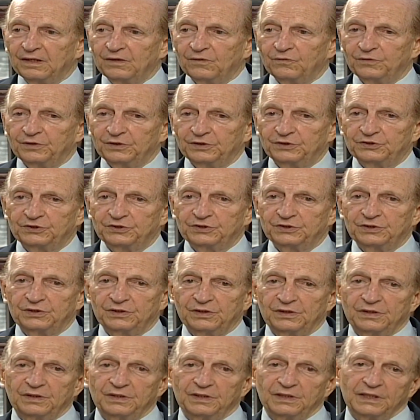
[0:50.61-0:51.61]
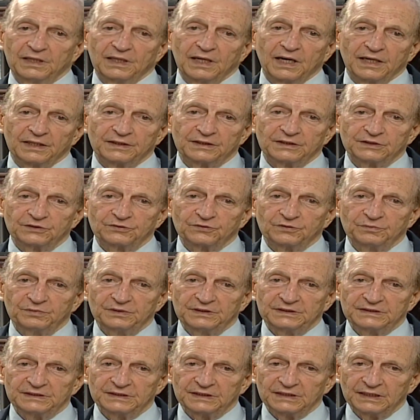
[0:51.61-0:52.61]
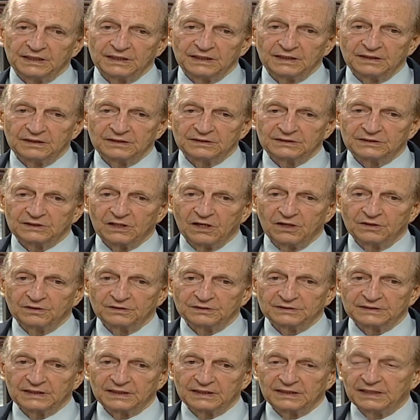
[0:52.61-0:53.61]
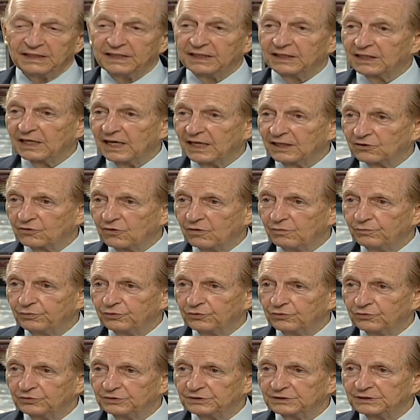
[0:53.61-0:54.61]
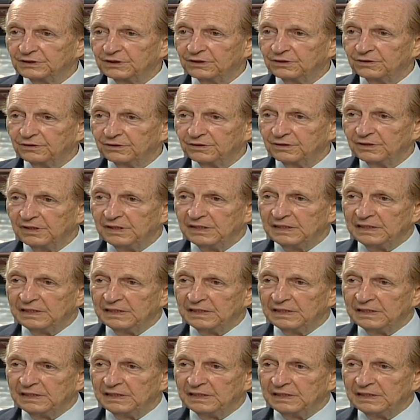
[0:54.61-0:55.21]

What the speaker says: which the artists would be singing songs that they had composed, or